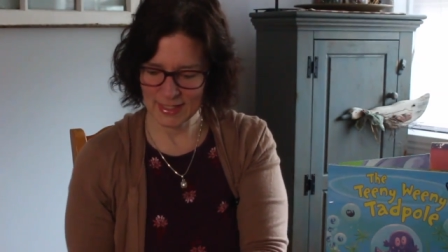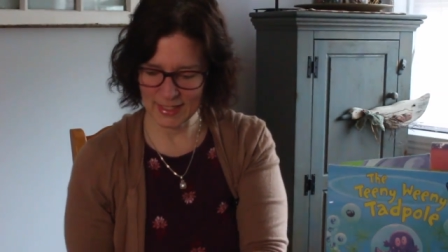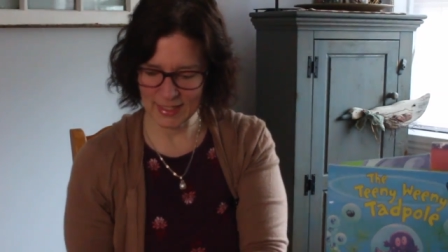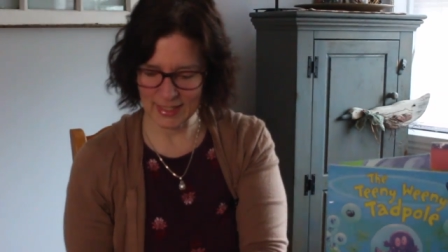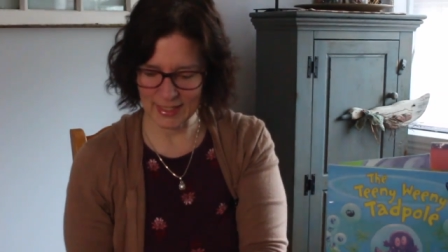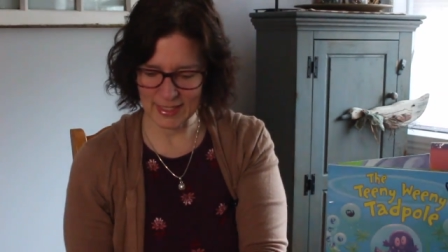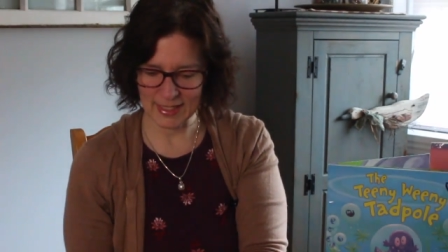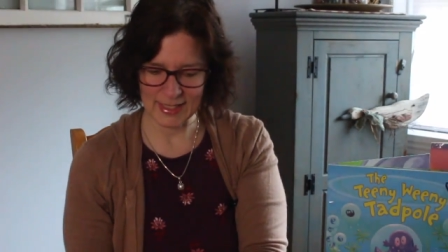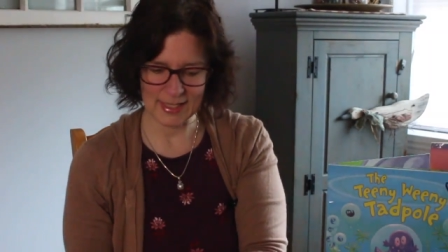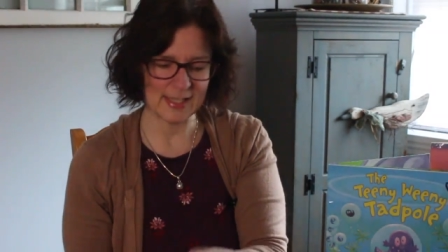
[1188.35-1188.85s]

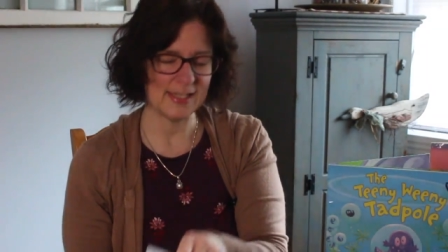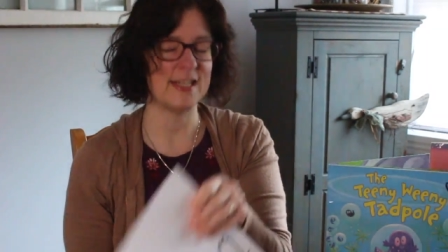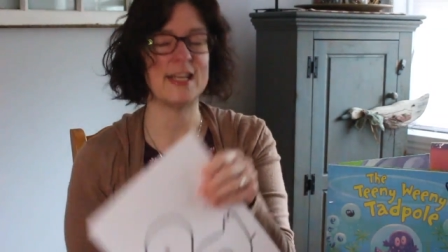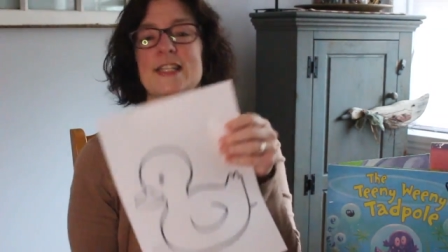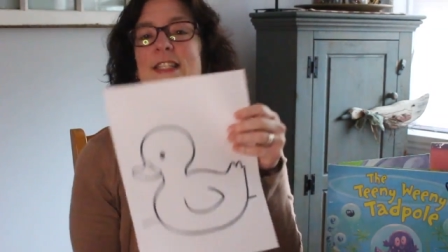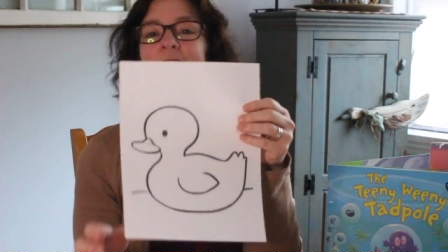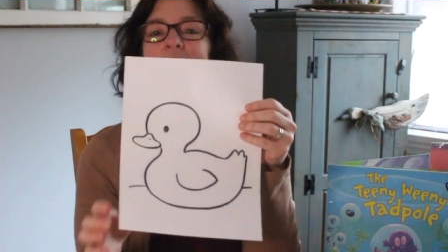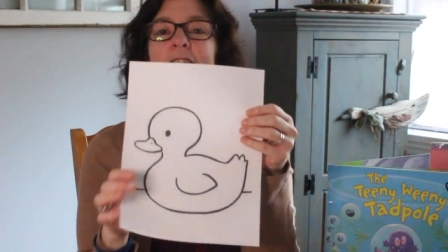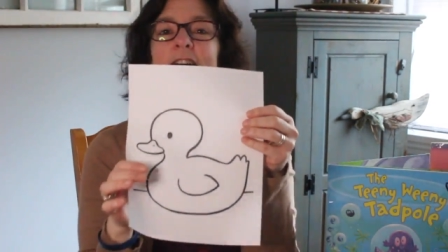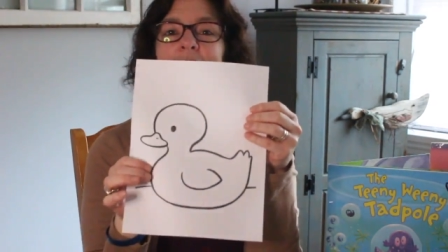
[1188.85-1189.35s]
And
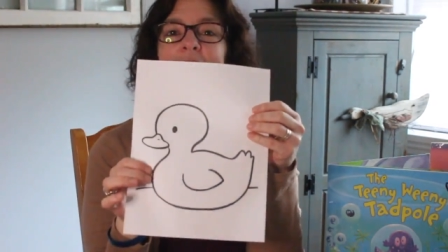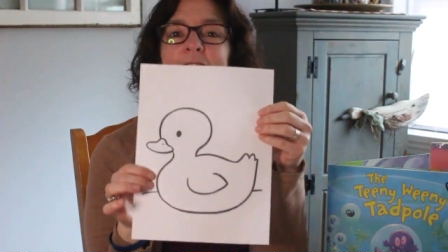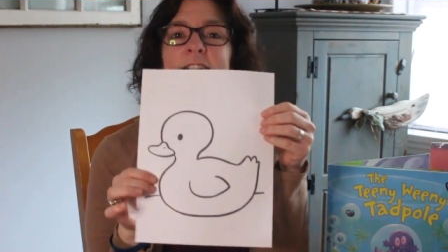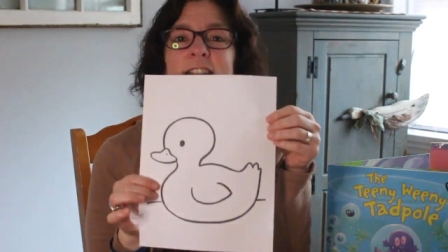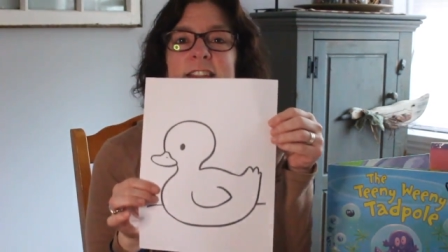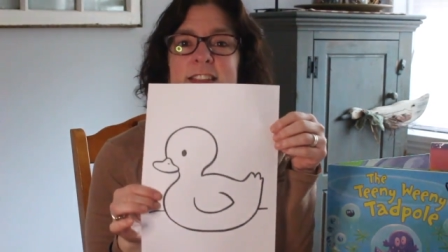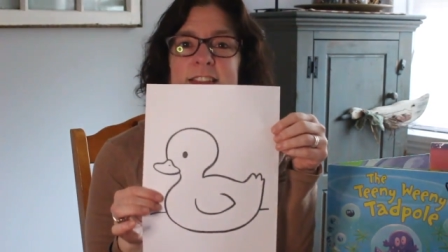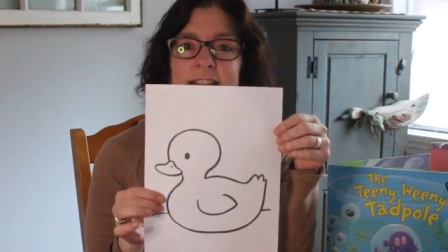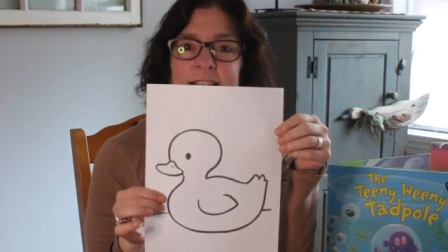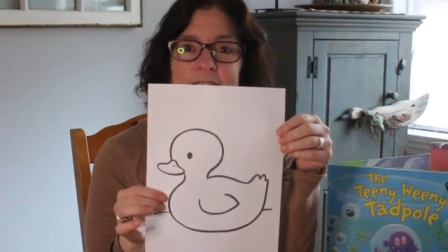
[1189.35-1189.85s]
a duck.
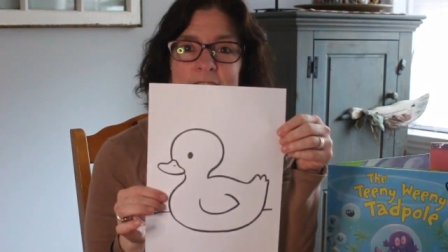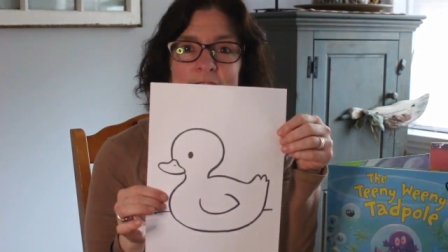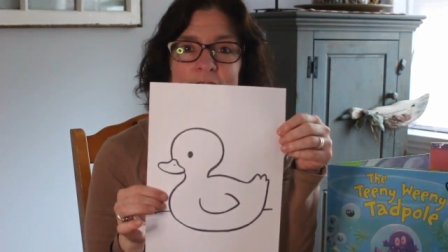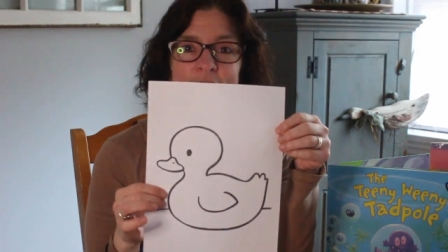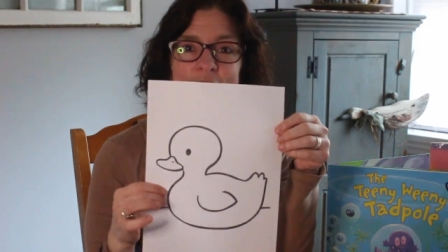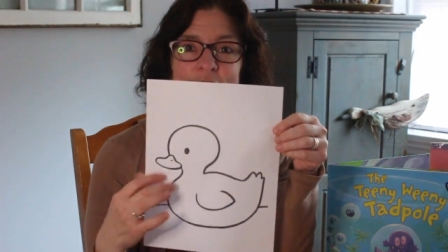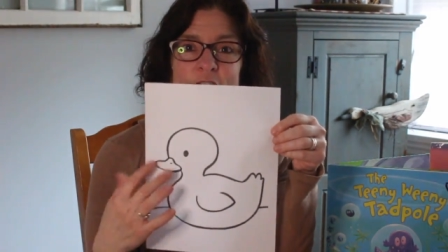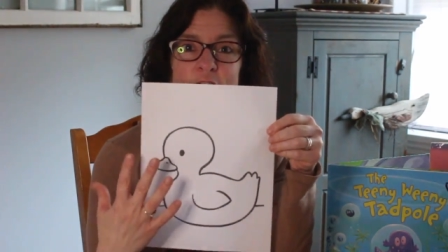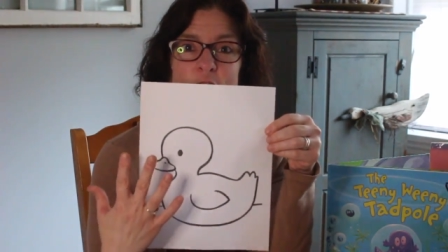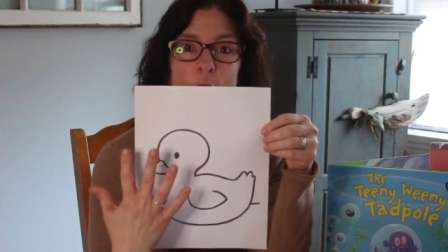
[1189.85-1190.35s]

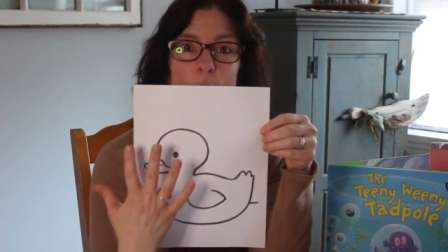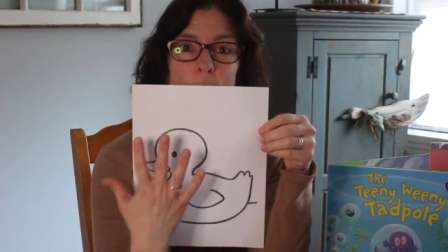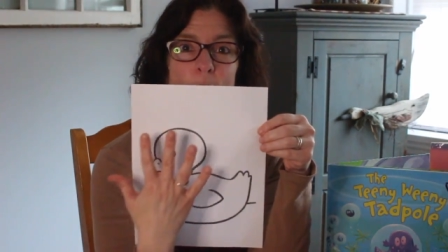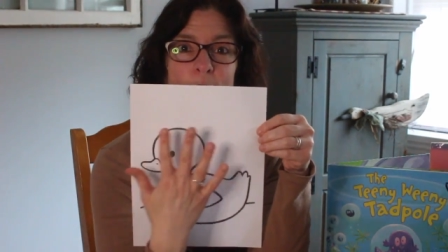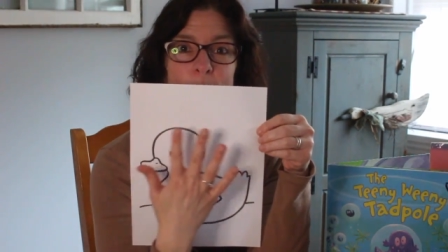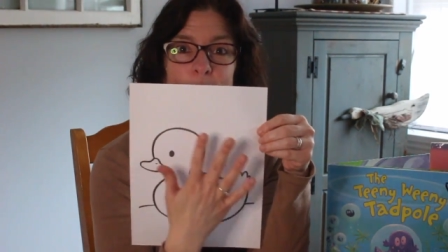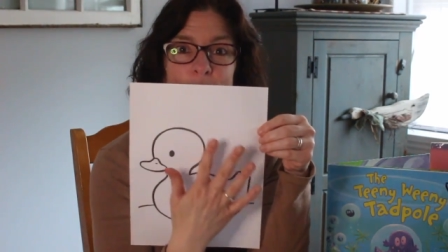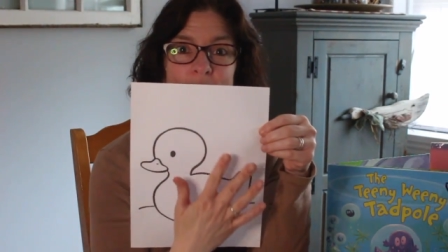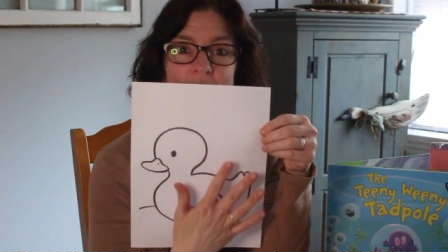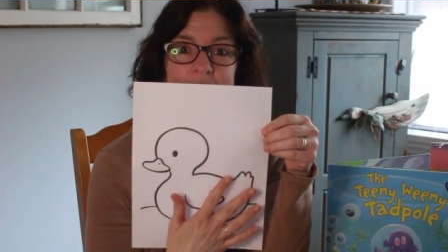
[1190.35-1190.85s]
You know
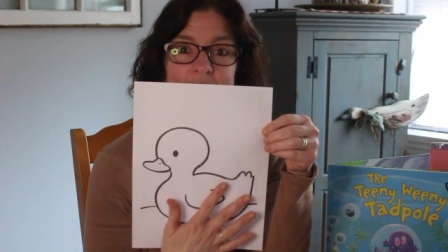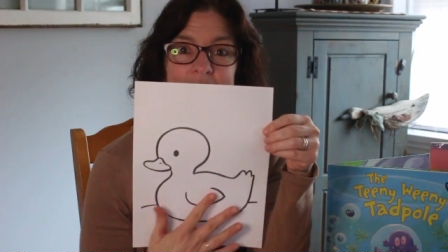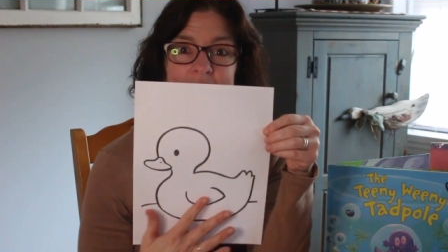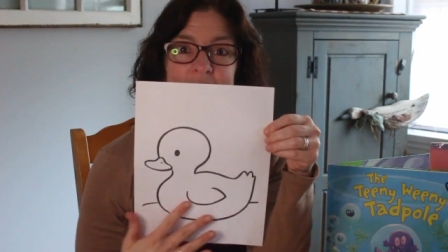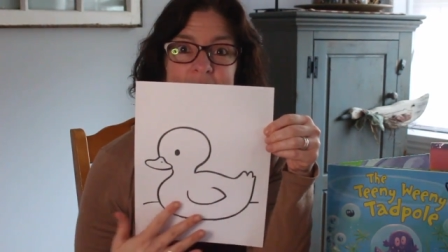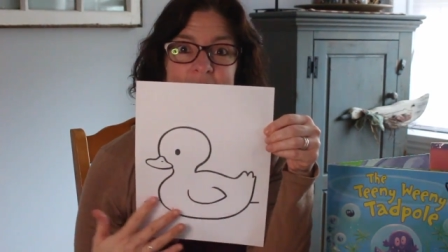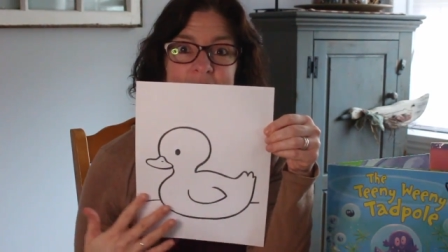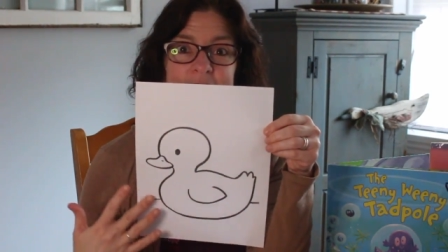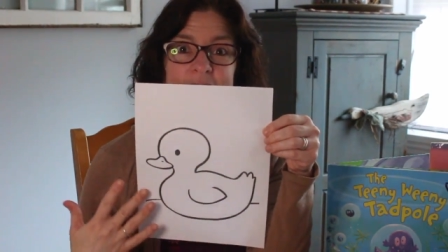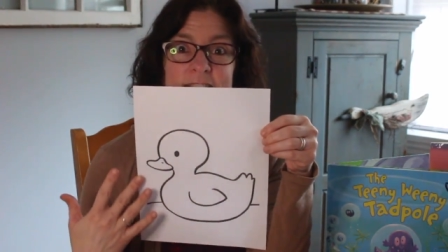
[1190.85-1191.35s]
what we
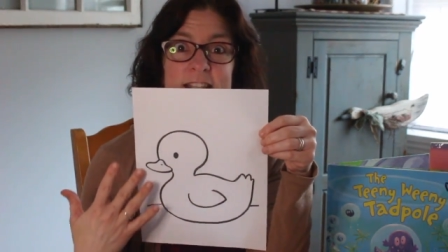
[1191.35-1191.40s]
did?